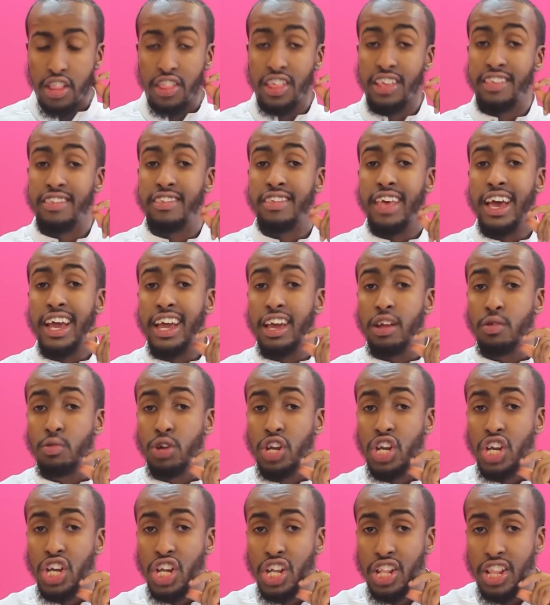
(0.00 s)
The second
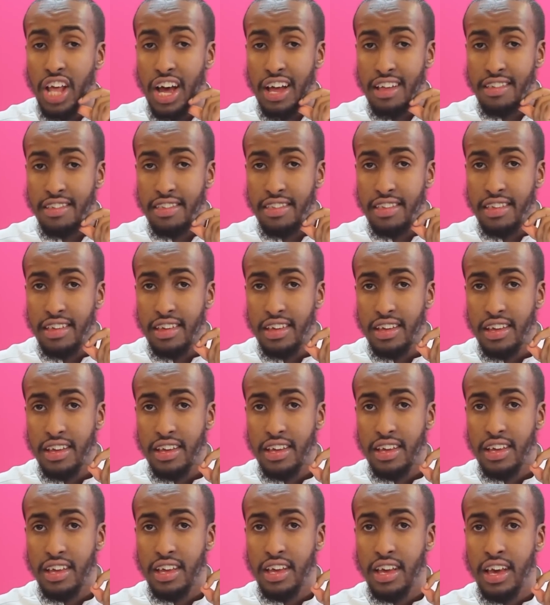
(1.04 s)
which she does
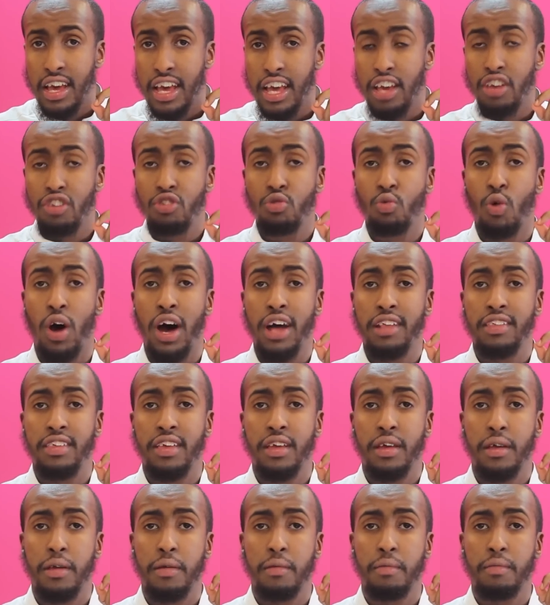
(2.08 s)
is what?
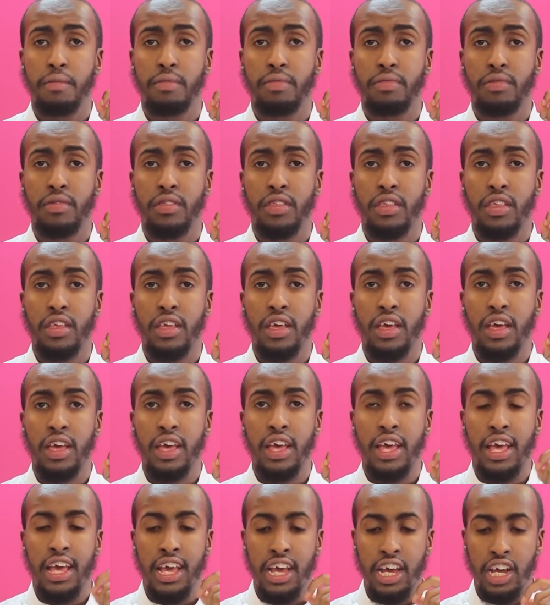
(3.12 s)

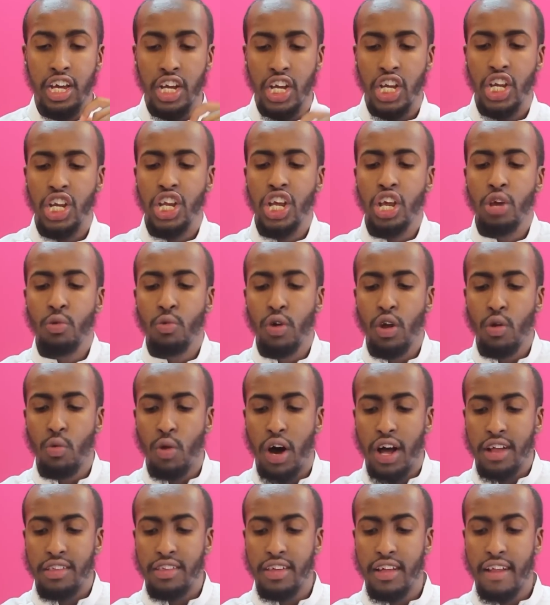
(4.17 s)
She will
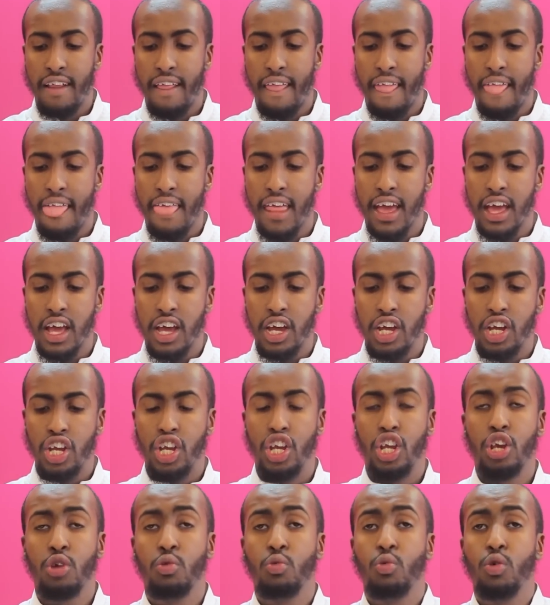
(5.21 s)
what?
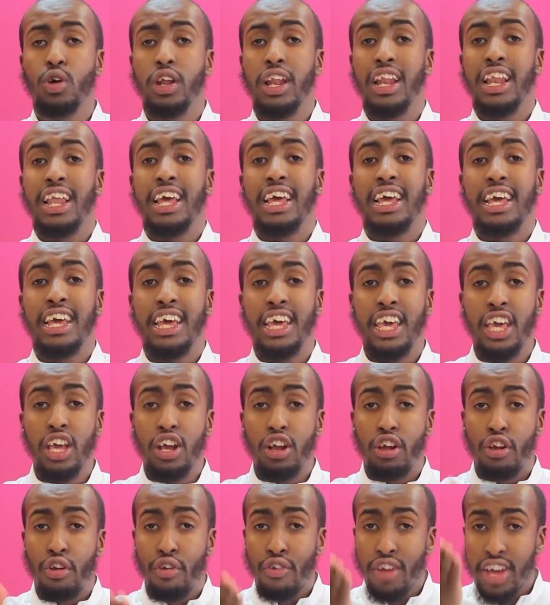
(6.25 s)
she will
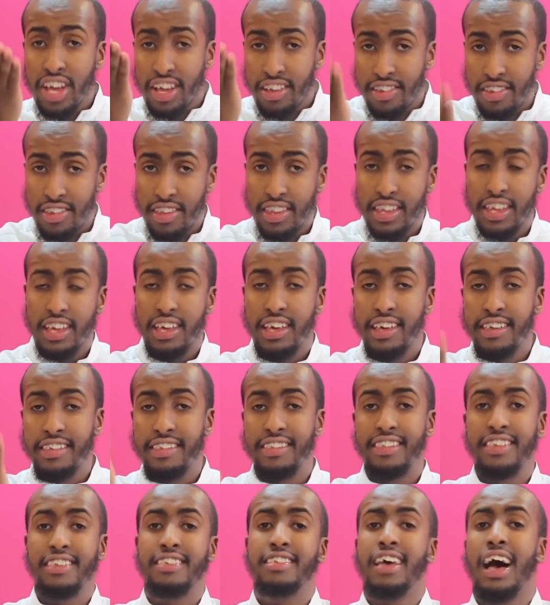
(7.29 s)
increase
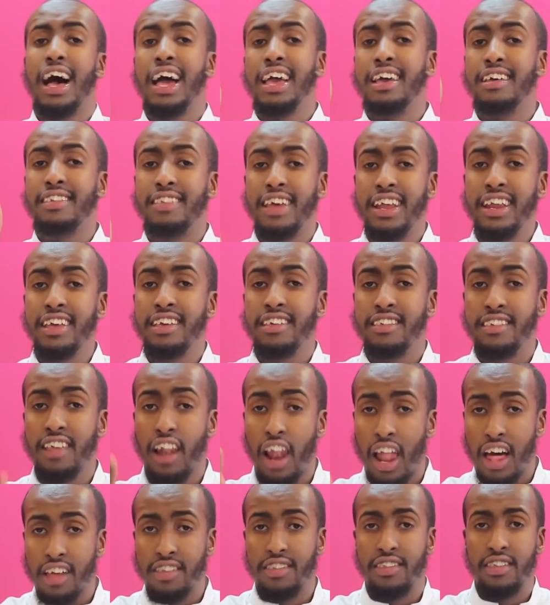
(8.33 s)
his desires and his
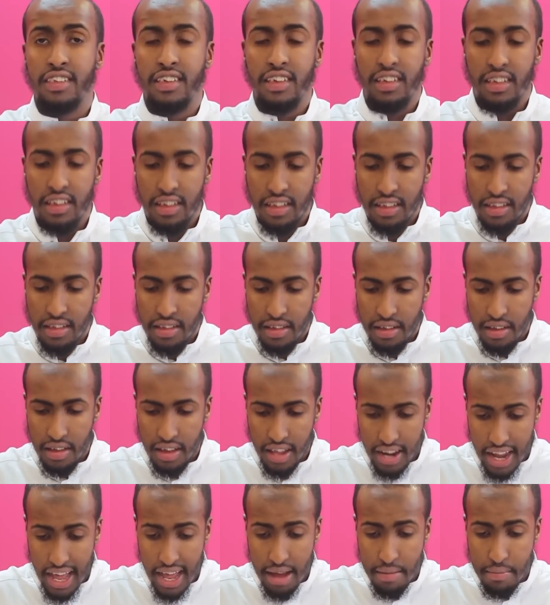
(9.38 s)
lust.
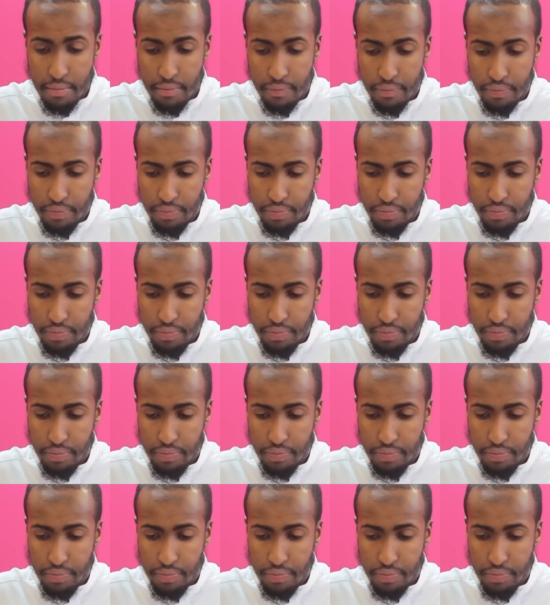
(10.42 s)
Naam.